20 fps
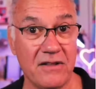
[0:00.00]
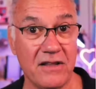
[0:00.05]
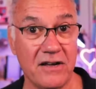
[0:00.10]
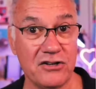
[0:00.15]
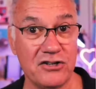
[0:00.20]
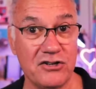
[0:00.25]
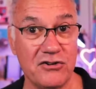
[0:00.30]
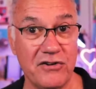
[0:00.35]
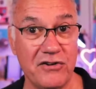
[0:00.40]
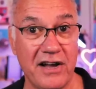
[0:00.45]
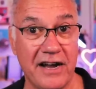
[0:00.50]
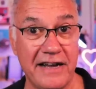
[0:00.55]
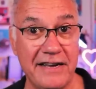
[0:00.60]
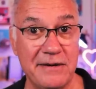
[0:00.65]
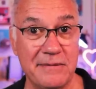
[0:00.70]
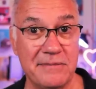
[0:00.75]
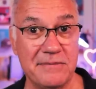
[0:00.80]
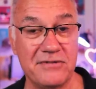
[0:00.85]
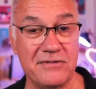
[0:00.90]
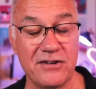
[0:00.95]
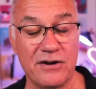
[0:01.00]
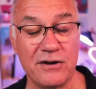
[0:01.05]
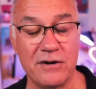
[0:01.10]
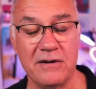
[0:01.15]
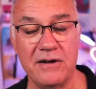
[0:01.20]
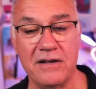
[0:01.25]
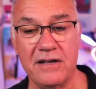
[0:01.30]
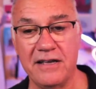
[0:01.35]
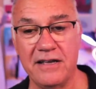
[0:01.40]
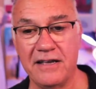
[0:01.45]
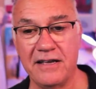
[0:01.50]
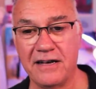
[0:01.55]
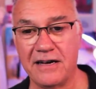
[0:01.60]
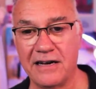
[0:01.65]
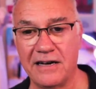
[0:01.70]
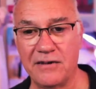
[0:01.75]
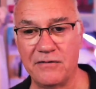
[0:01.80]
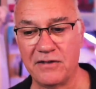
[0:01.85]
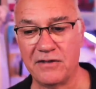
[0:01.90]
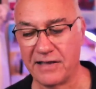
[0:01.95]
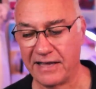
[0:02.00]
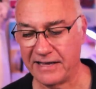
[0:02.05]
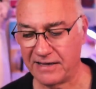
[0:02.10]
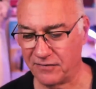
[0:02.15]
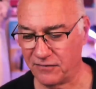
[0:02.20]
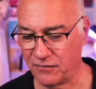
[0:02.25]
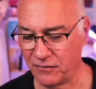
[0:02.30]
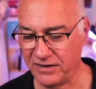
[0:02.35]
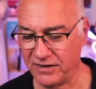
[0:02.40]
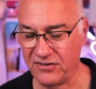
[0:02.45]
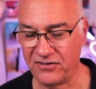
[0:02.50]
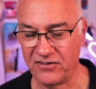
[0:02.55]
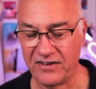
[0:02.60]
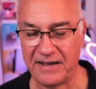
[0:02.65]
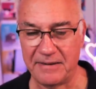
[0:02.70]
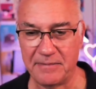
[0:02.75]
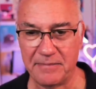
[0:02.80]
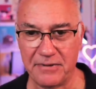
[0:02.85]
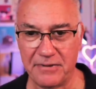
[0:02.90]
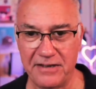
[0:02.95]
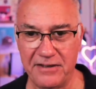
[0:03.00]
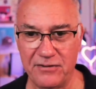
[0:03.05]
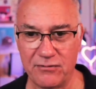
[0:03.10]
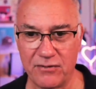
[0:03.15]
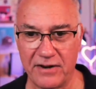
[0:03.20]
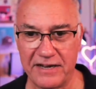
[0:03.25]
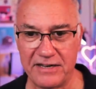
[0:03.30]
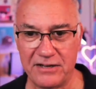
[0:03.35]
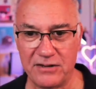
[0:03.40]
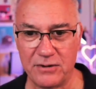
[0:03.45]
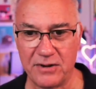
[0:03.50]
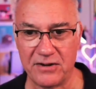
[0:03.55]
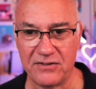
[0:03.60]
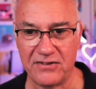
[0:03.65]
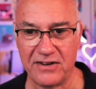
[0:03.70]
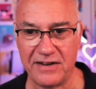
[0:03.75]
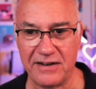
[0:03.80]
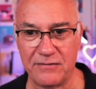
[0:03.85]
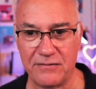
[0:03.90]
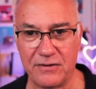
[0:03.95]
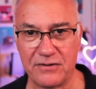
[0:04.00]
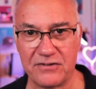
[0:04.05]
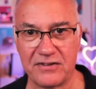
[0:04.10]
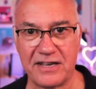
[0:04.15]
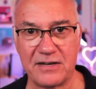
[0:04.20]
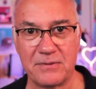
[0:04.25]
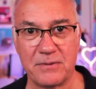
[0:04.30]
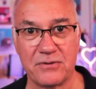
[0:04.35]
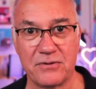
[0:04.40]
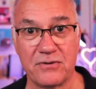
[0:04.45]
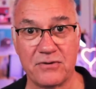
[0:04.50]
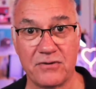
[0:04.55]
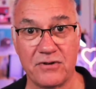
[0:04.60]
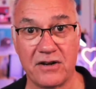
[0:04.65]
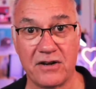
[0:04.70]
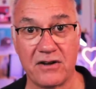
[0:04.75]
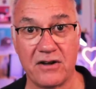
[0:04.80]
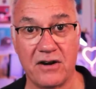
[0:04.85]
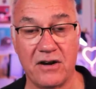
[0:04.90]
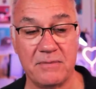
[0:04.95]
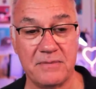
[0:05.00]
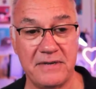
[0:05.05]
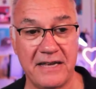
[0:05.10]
luxury item. So uh, if you'd like a free set, please write to us at info at sketchbookskool.com.